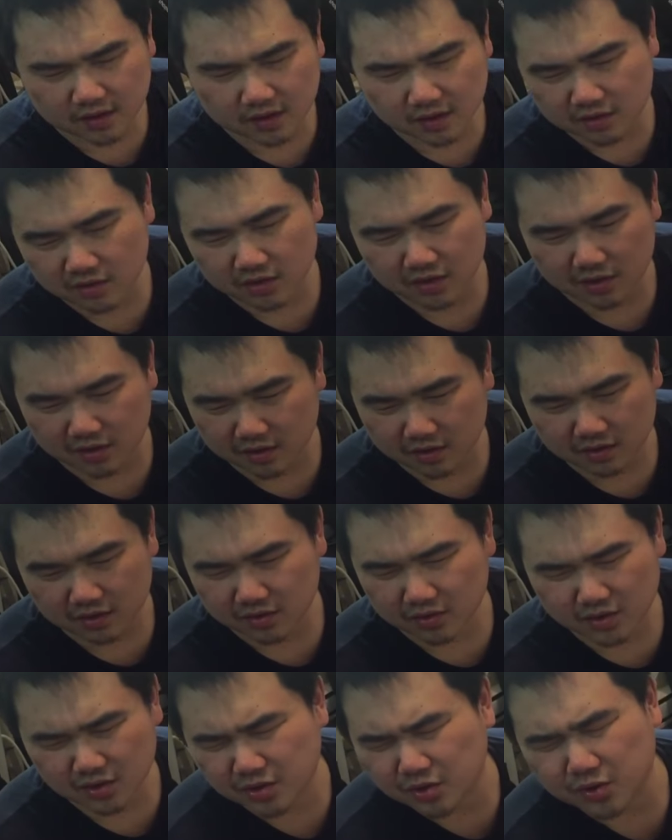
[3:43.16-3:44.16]

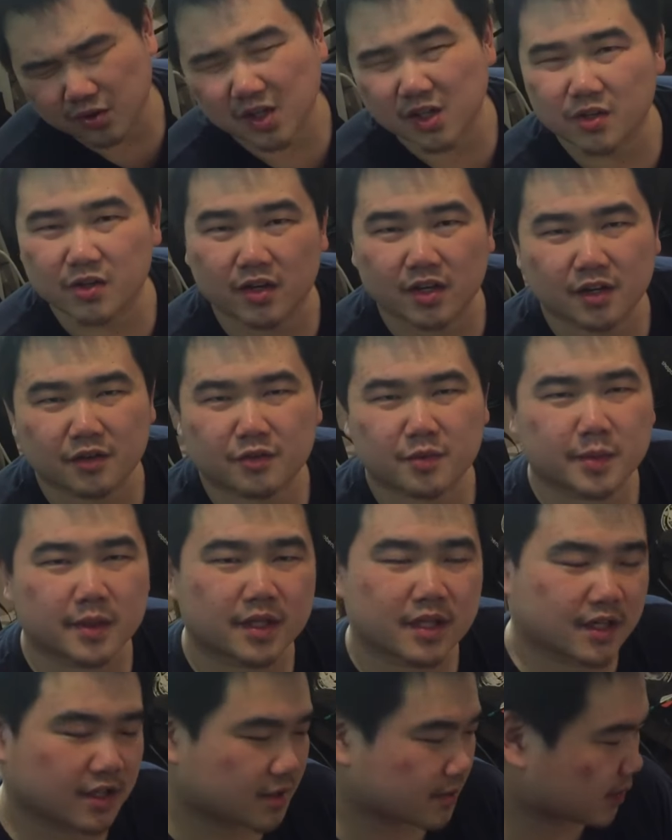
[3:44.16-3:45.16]
100 to 200
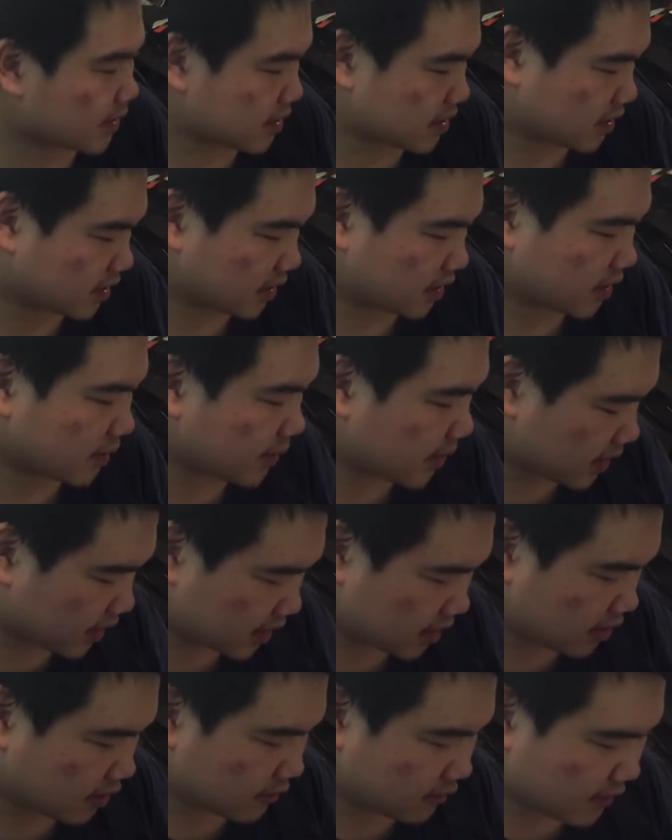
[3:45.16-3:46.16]
FPS, basically,
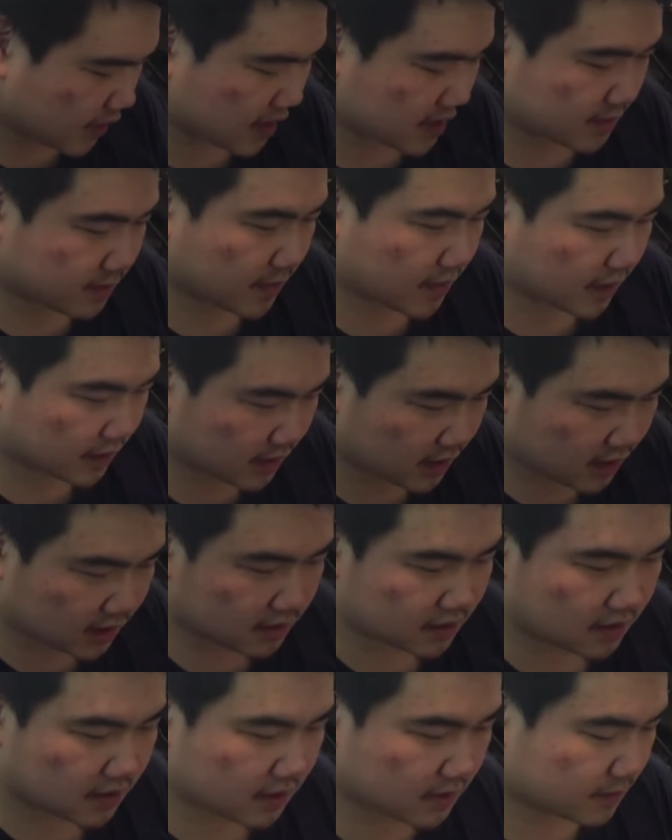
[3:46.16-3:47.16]
depending on how fast my
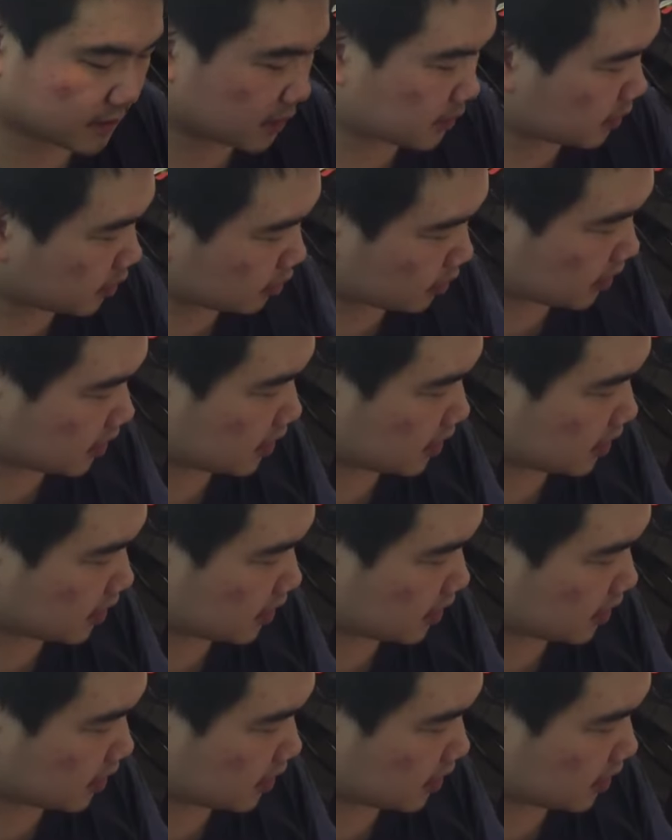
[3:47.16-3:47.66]
katra, how my